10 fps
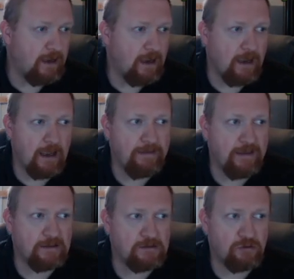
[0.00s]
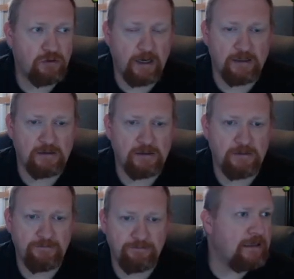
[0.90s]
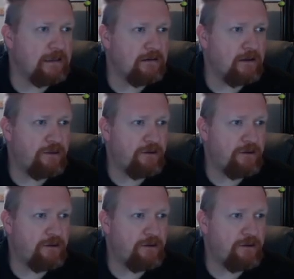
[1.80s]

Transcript: And that's great in the